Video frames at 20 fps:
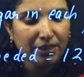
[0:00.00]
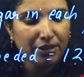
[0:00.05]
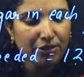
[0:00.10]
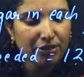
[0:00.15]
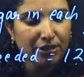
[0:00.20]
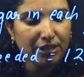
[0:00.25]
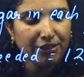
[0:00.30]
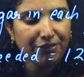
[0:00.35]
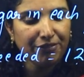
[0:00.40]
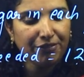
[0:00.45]

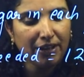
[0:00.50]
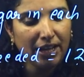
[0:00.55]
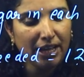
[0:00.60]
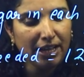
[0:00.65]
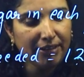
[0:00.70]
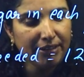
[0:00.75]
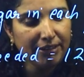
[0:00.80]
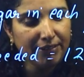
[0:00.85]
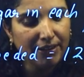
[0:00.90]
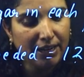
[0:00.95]

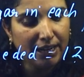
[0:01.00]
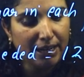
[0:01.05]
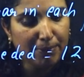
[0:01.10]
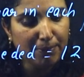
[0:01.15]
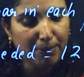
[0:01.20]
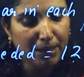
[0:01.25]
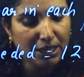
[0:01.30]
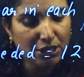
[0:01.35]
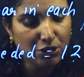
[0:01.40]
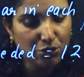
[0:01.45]
25 divided
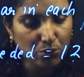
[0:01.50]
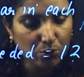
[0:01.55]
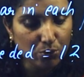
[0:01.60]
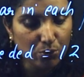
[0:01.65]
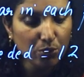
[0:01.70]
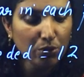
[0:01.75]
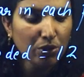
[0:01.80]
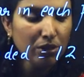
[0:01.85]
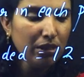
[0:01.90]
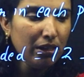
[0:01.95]
by
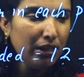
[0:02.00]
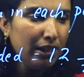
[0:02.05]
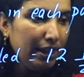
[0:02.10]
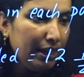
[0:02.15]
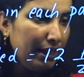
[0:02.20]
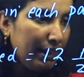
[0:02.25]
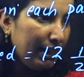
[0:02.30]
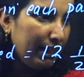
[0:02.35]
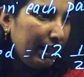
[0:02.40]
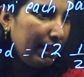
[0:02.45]
2
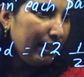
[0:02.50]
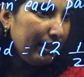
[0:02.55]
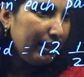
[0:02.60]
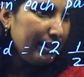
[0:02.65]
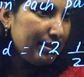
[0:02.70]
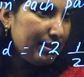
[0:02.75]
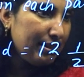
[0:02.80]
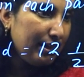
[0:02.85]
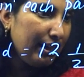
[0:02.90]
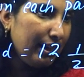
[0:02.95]
ini
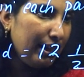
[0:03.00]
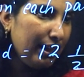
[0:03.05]
teacher